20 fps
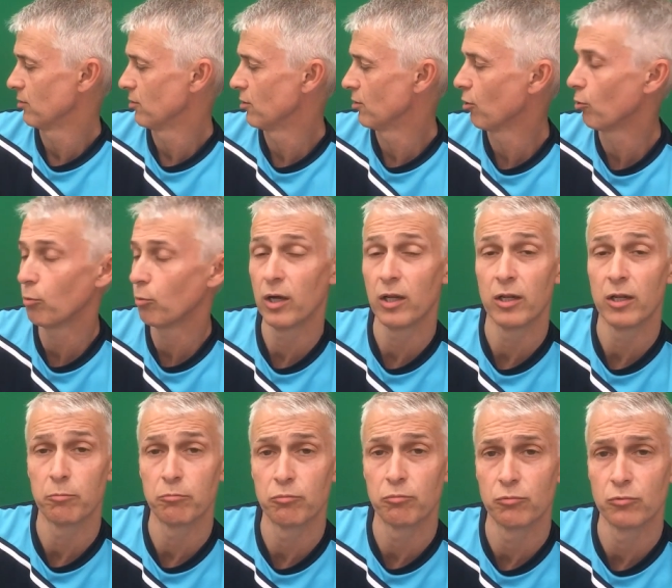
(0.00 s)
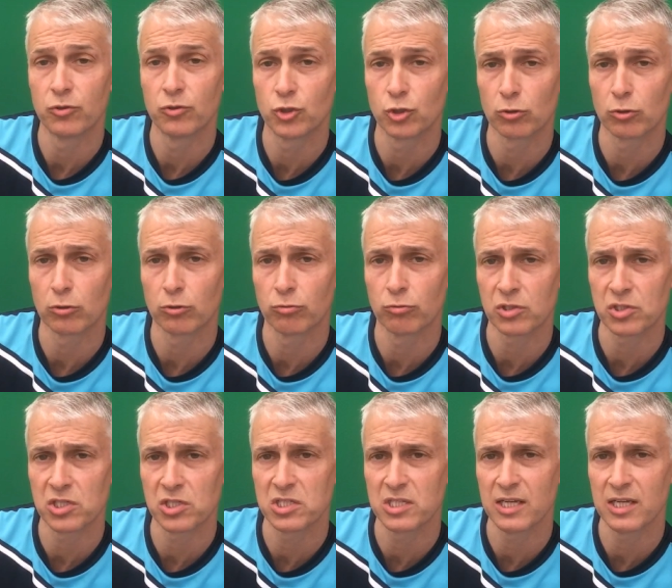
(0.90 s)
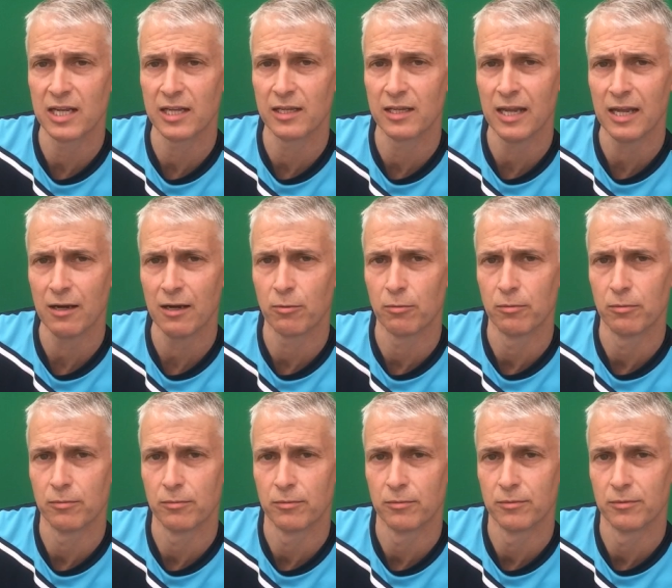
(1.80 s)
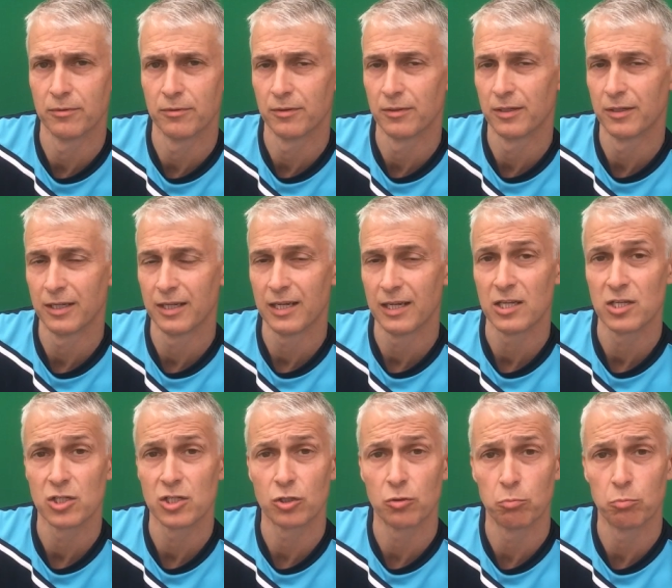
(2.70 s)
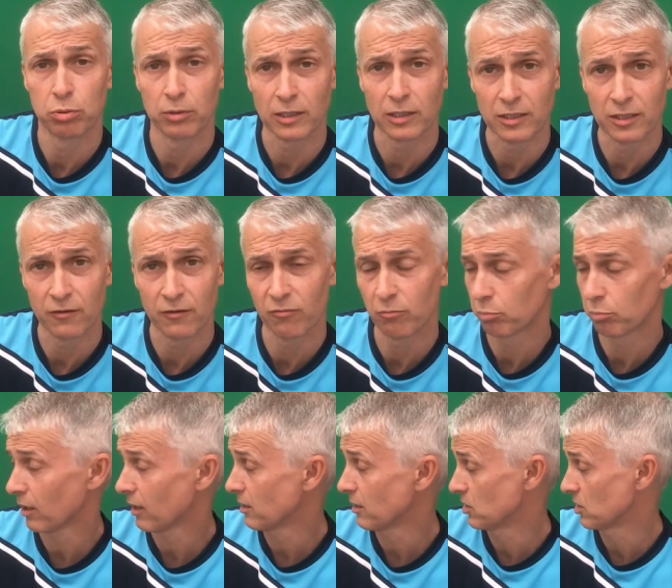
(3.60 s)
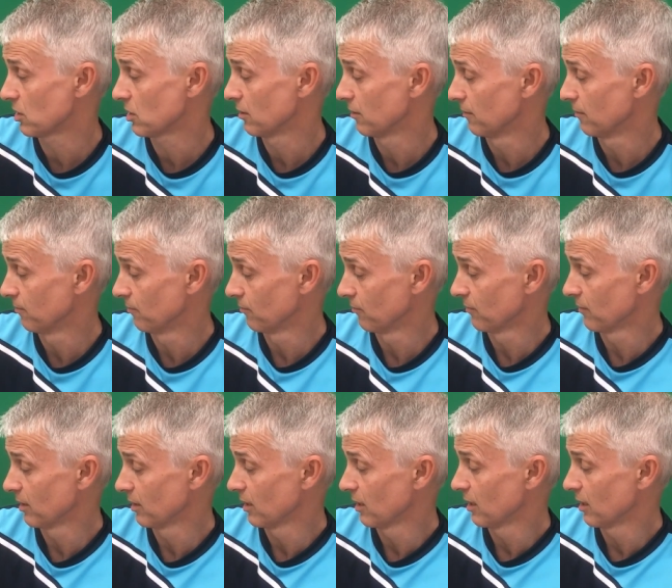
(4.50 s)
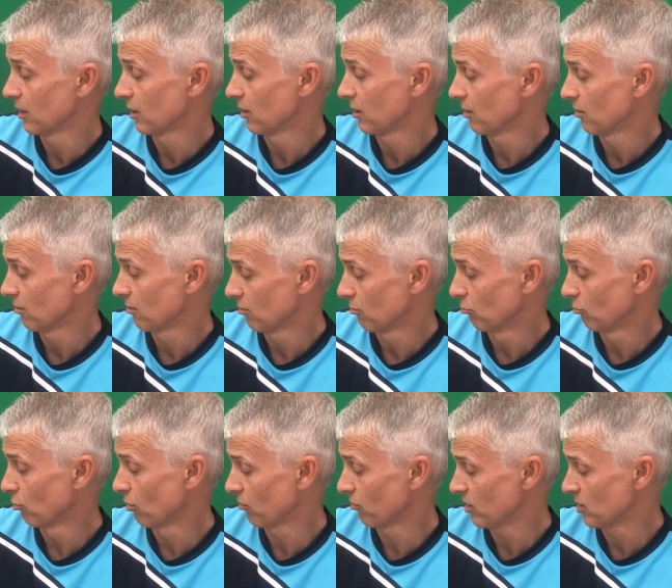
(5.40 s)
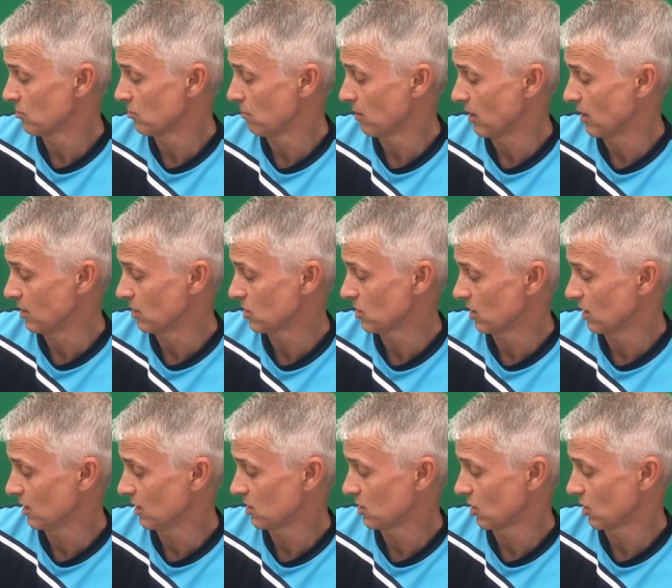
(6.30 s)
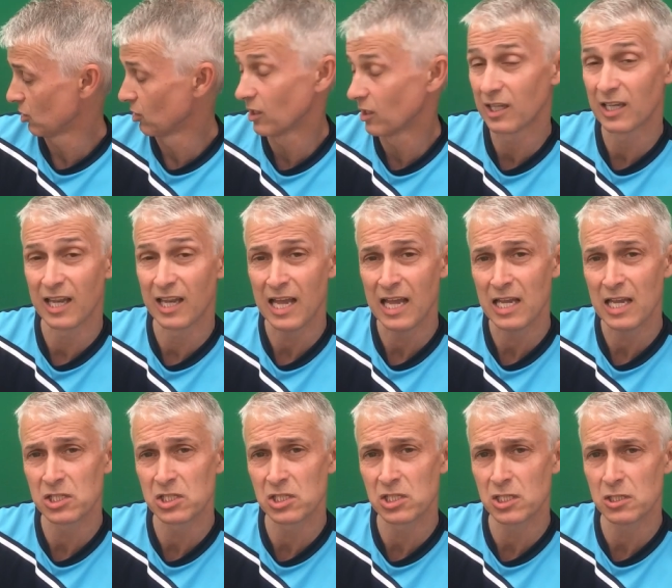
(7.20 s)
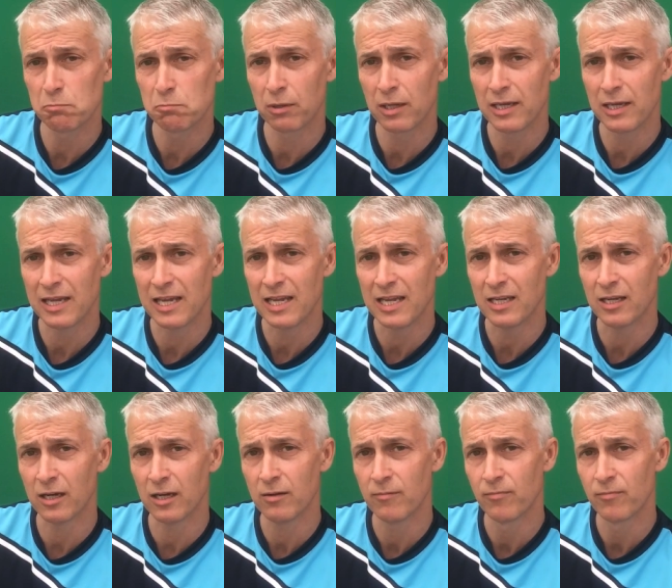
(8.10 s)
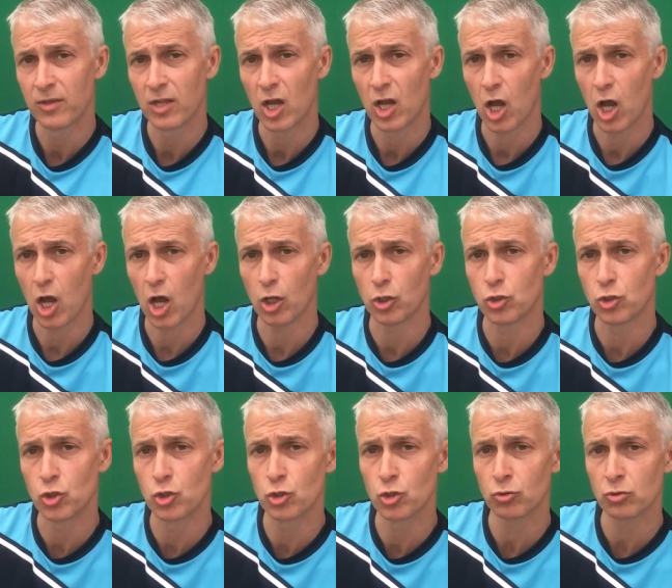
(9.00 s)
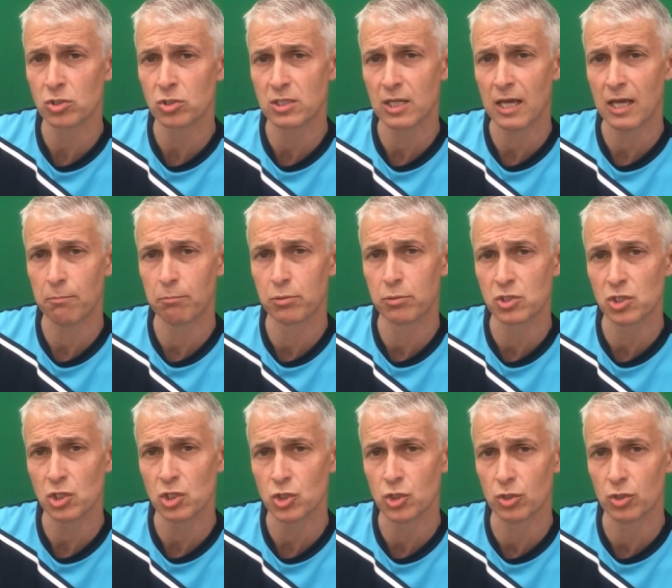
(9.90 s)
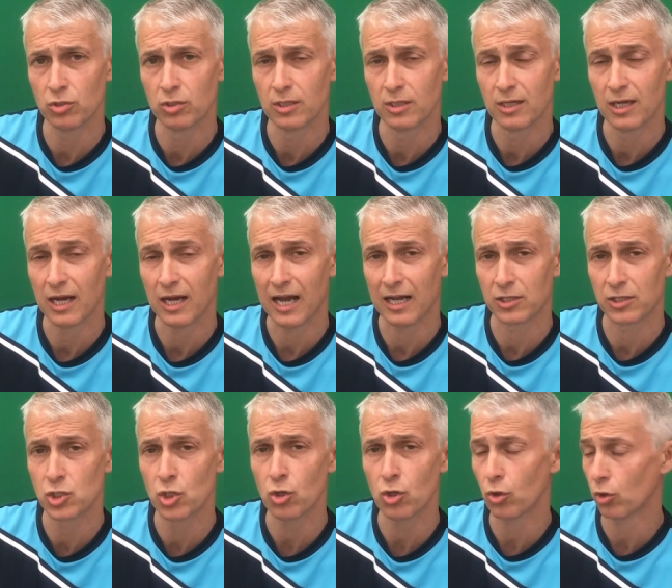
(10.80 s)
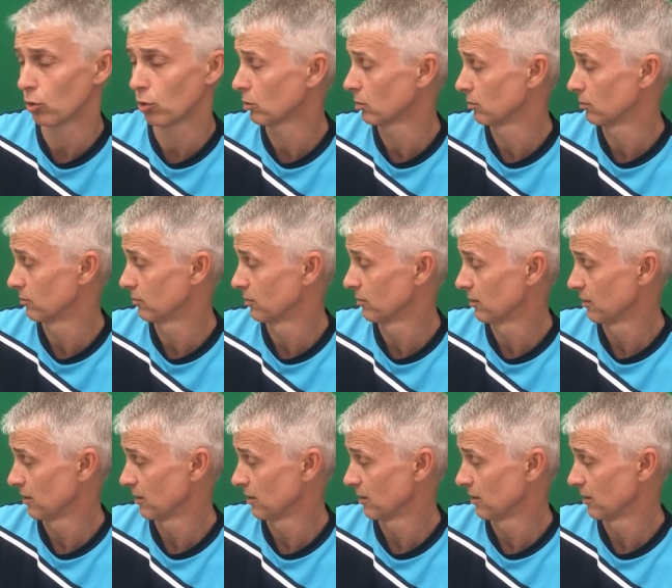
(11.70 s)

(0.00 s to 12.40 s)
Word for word: note where the shuttle crosses the net now. Complete different place. What this means is unless this player here adjusts their position at all,